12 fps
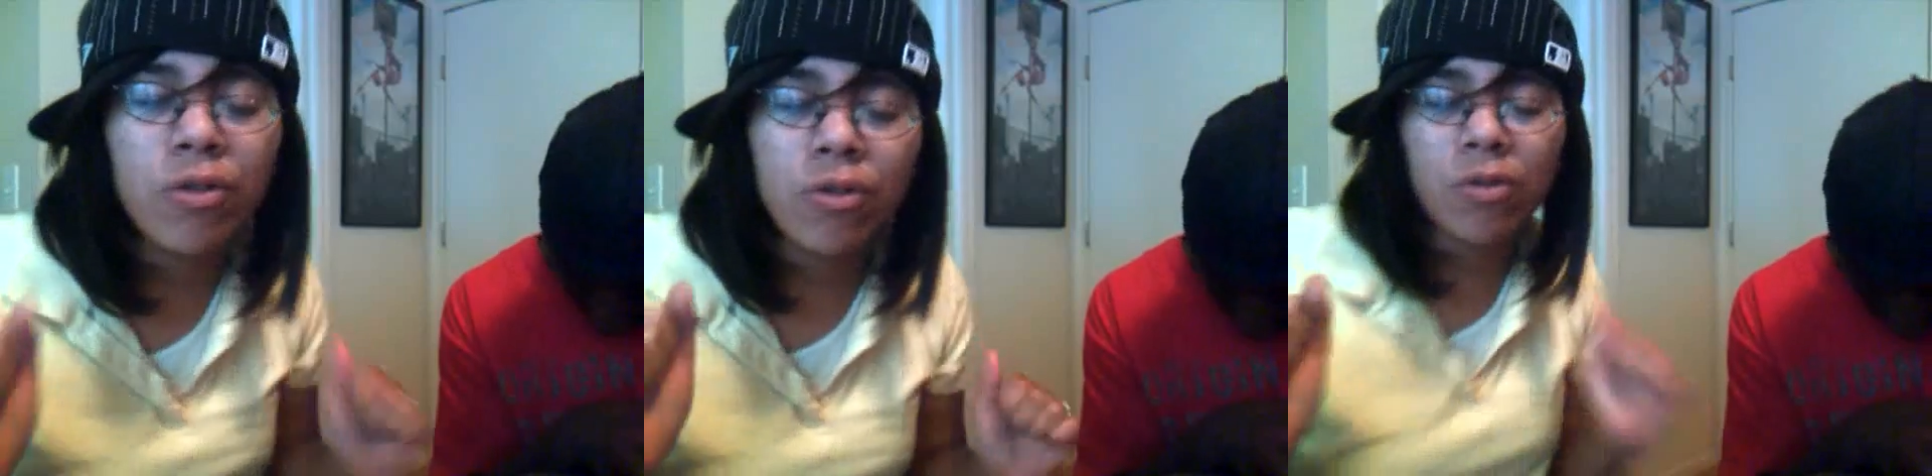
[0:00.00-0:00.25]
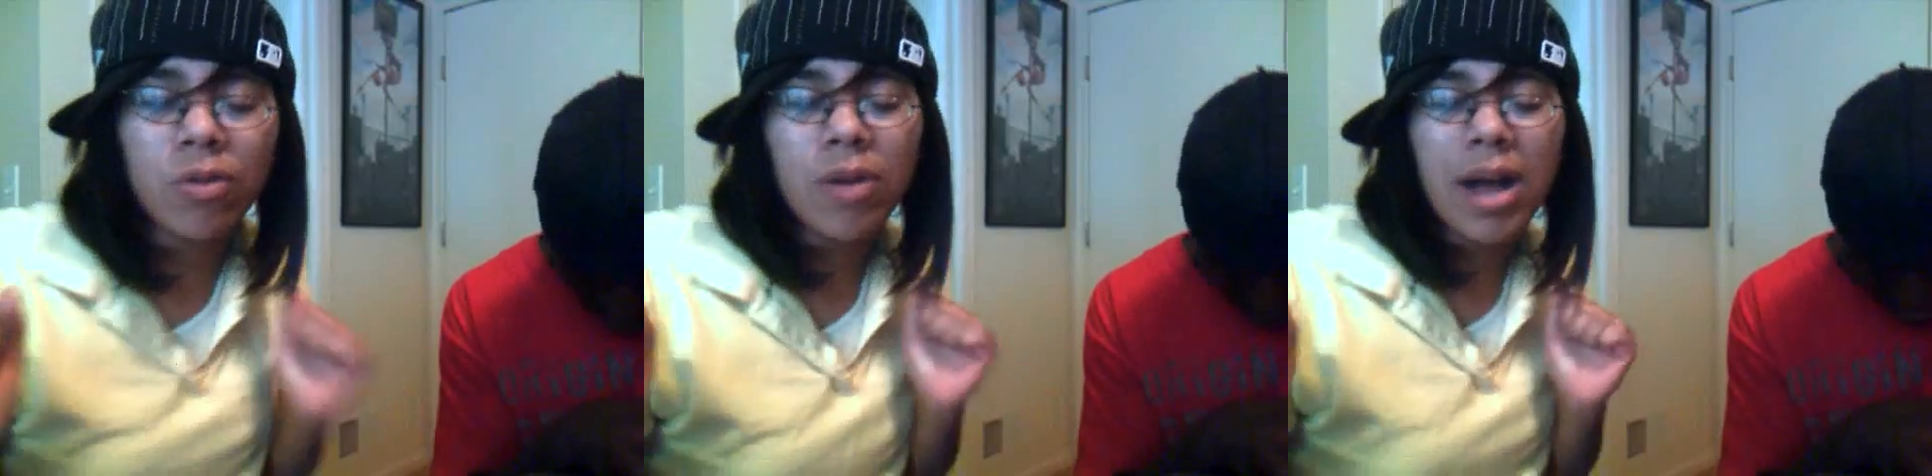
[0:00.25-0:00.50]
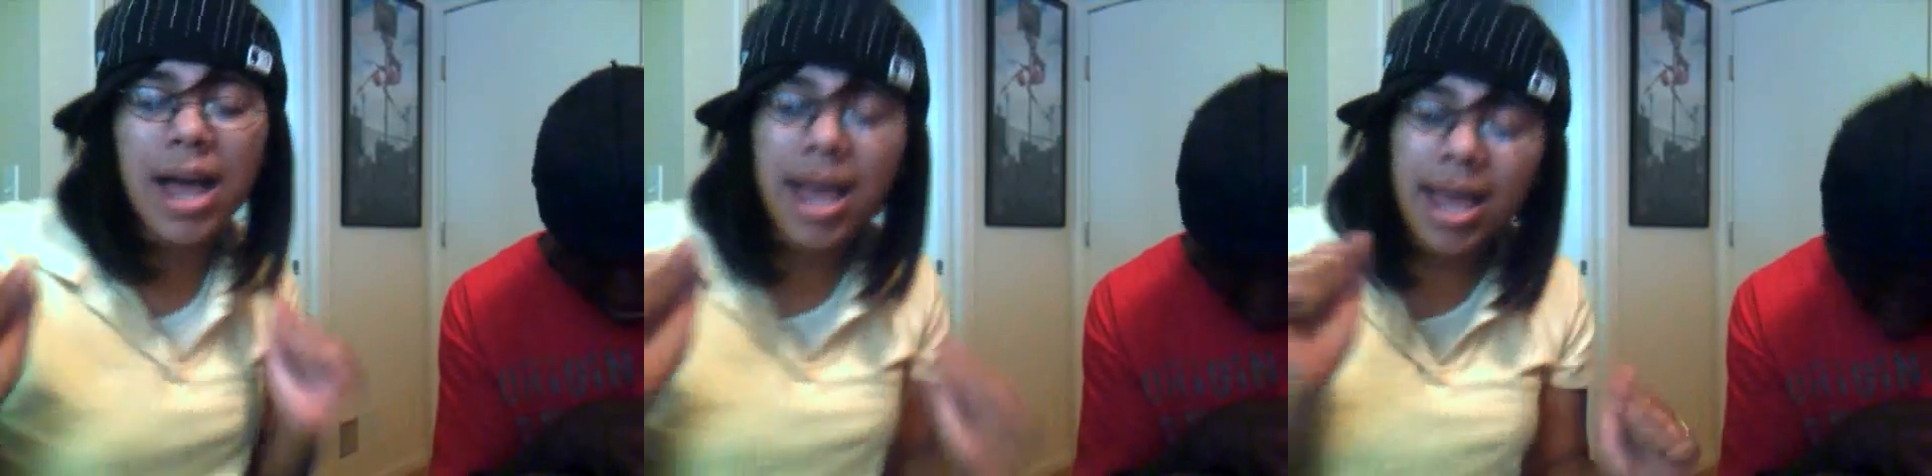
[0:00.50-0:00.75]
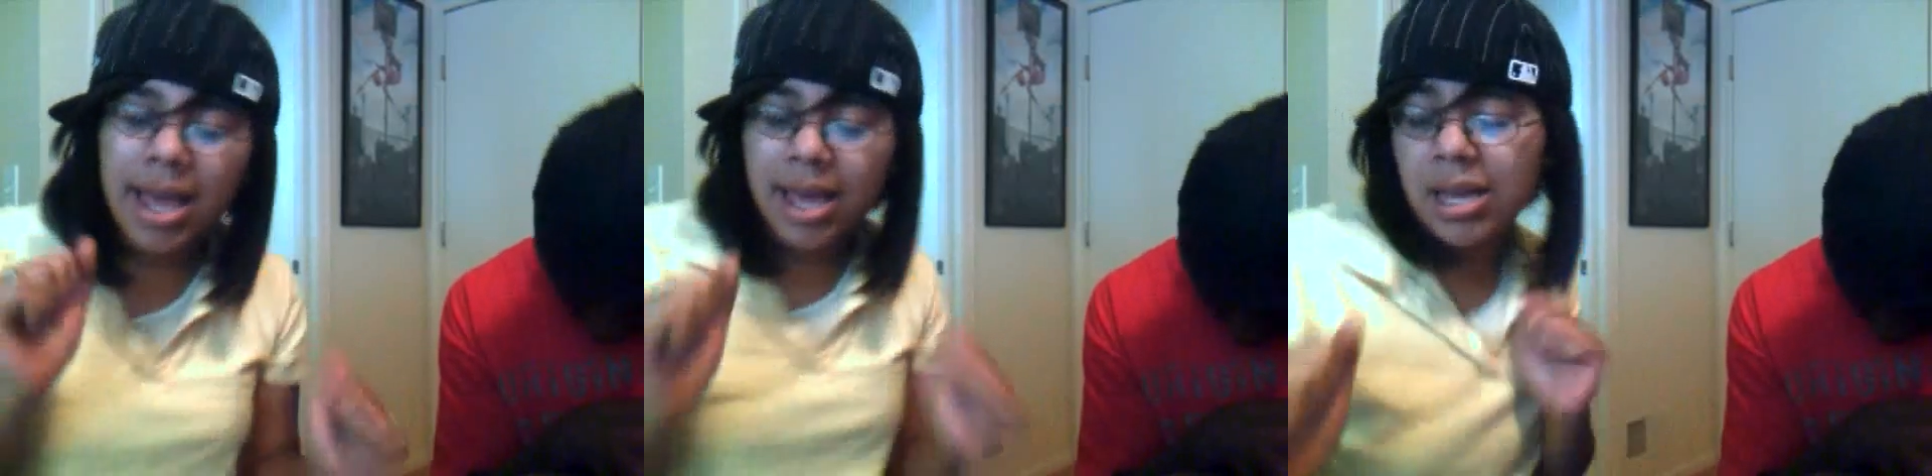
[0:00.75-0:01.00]
do,
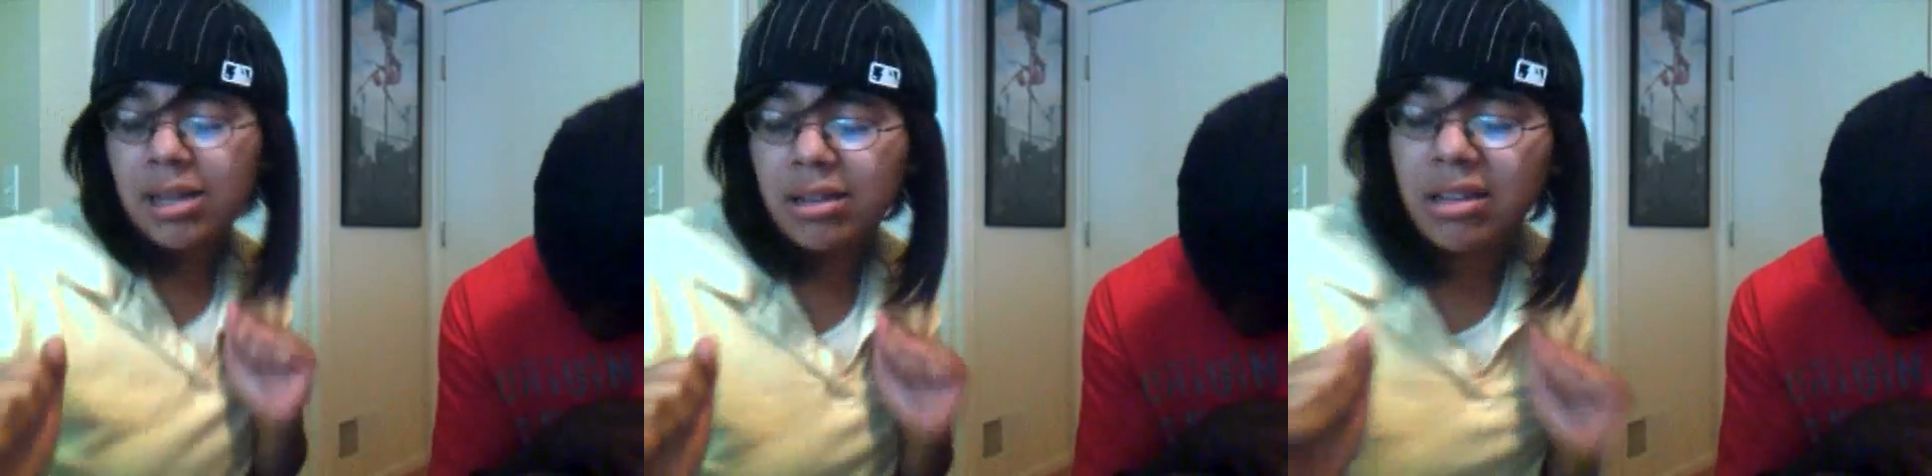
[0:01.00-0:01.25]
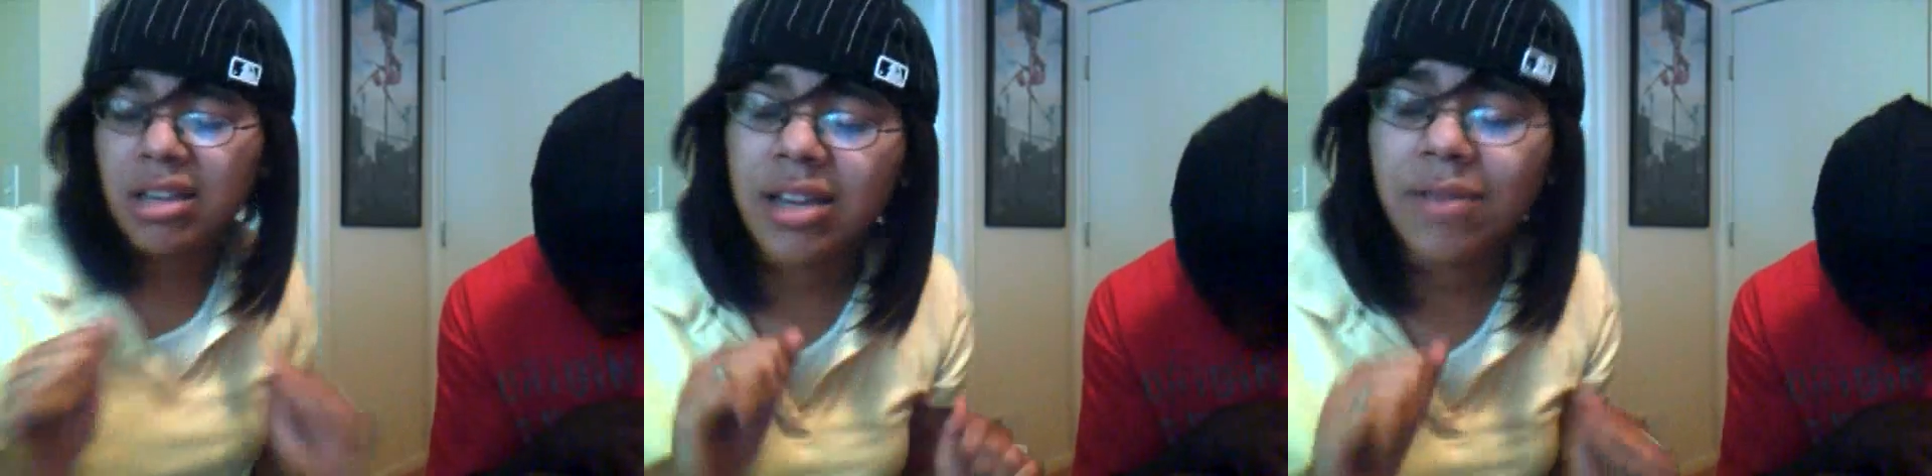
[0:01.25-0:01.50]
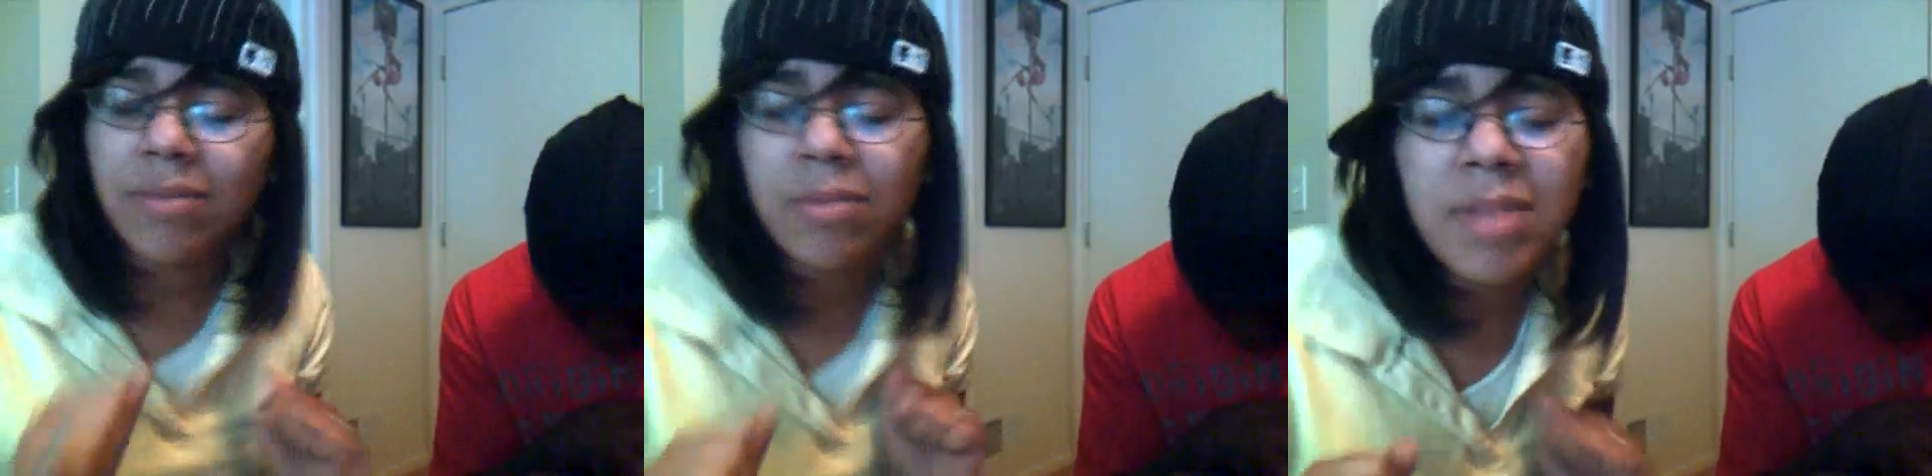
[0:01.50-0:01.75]
keep